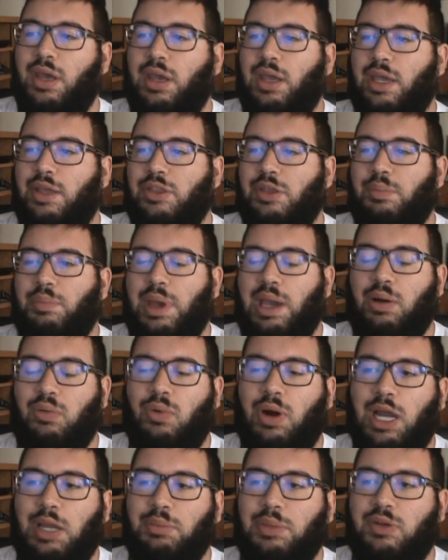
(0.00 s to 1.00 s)
in the Matt
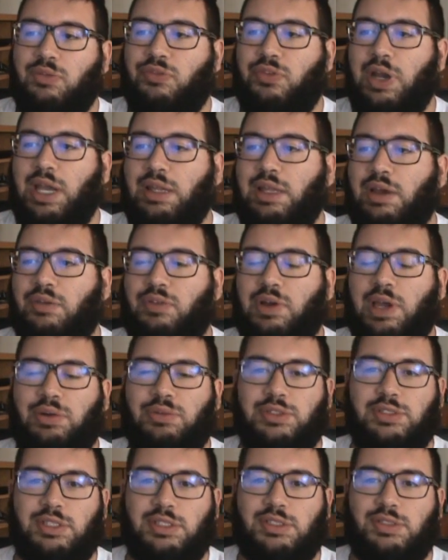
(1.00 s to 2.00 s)
Wyman fight, that fight
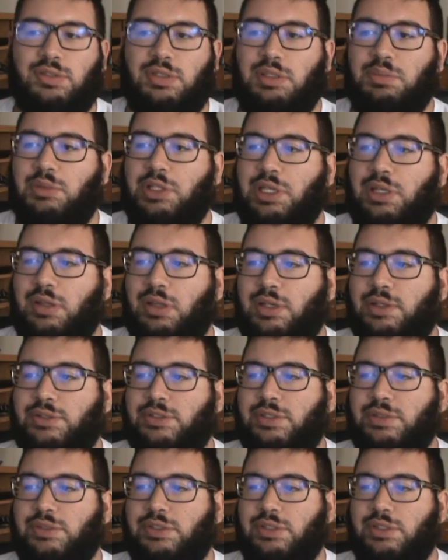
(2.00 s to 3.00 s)
was extremely
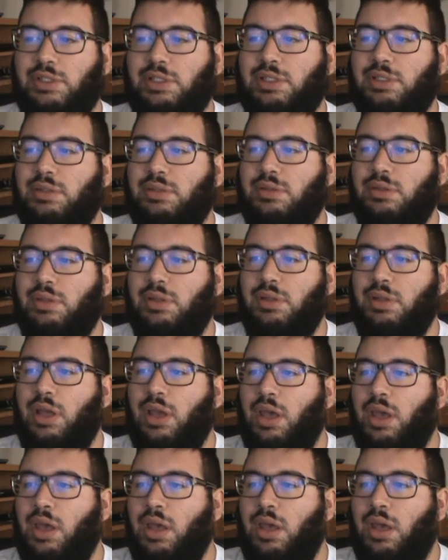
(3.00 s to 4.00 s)
close. It was a
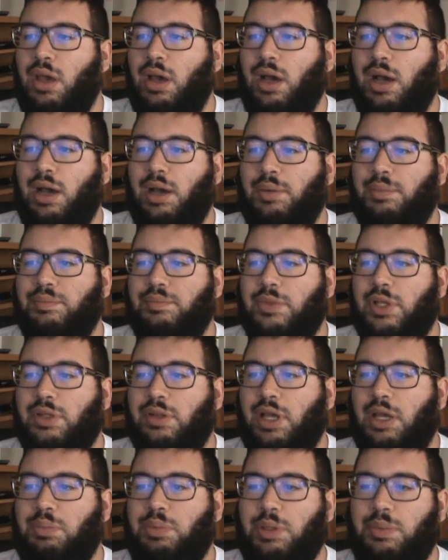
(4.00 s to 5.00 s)

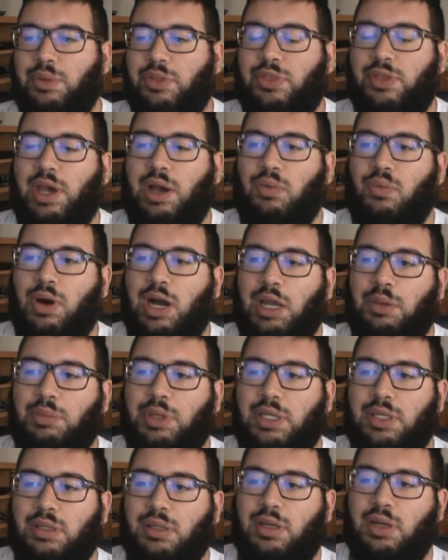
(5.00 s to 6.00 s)
lot of people thought
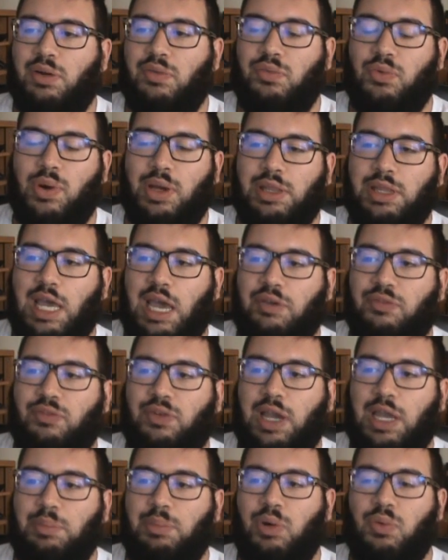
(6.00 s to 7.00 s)
Wyman could have won that
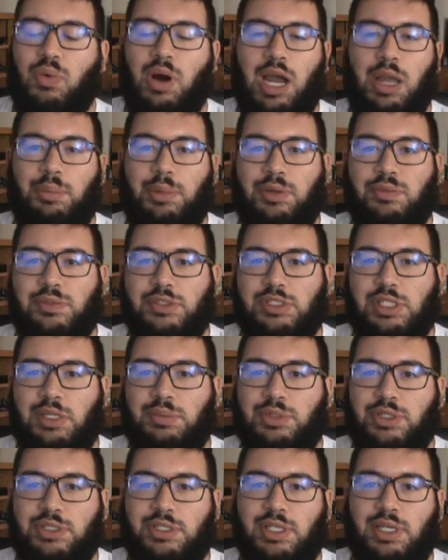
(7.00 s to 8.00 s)
fight, but Wyman was
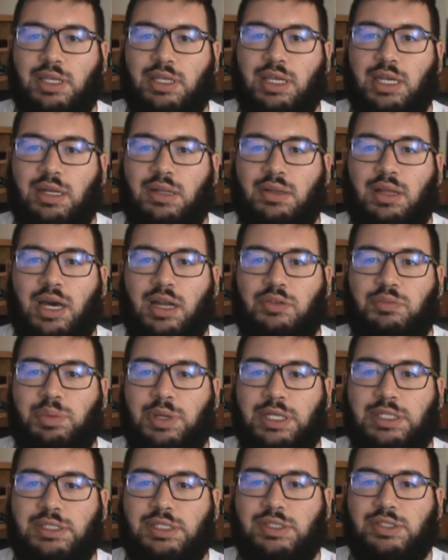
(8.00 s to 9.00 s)
able to get a lot of
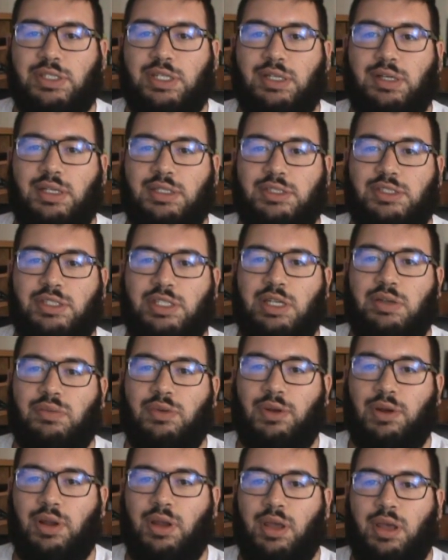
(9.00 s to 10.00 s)
punches in on
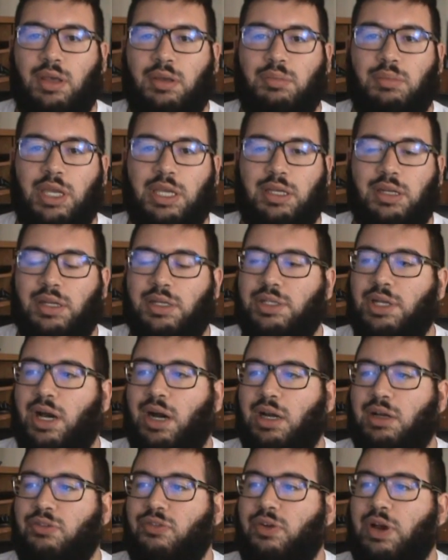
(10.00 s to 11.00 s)
Siver, make it a
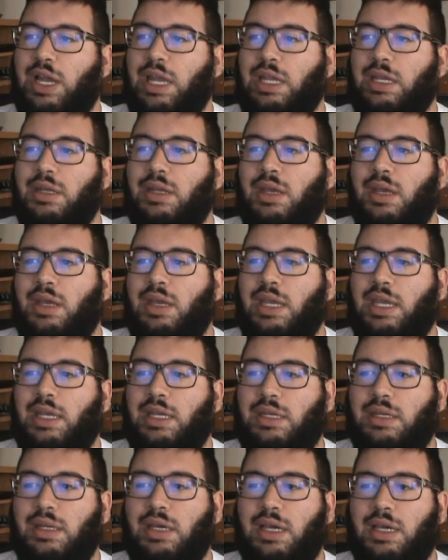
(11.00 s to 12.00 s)
dogfight.
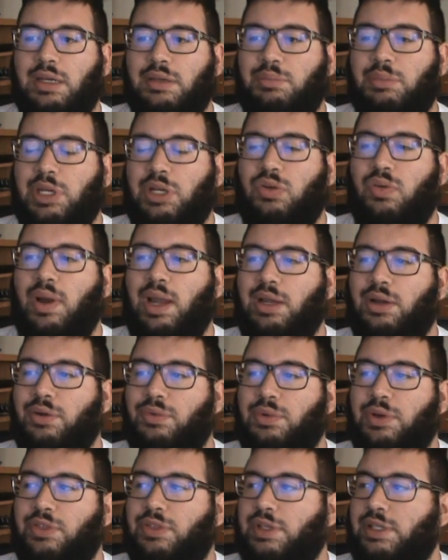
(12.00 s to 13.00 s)
And
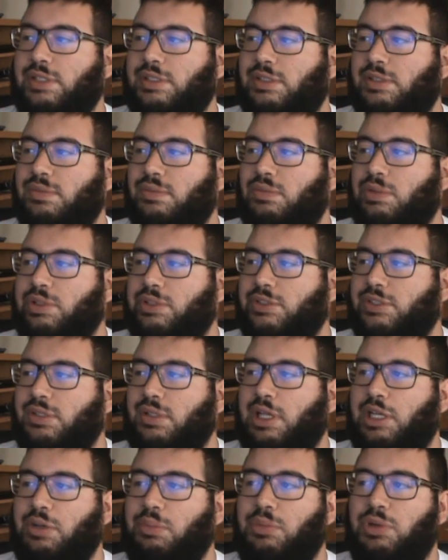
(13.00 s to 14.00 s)
McGregor, with his real
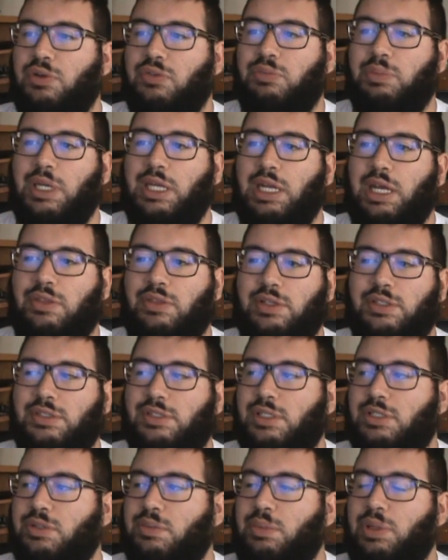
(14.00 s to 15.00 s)
slick movement, I think is
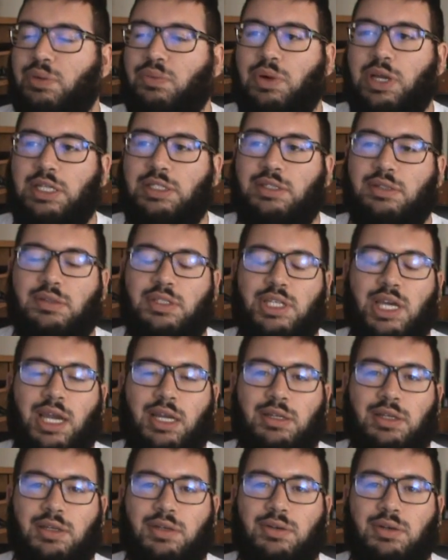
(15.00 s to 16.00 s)
just going to be way too
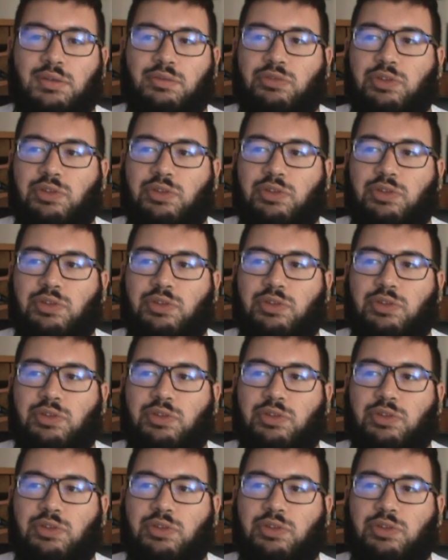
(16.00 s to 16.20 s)
technical and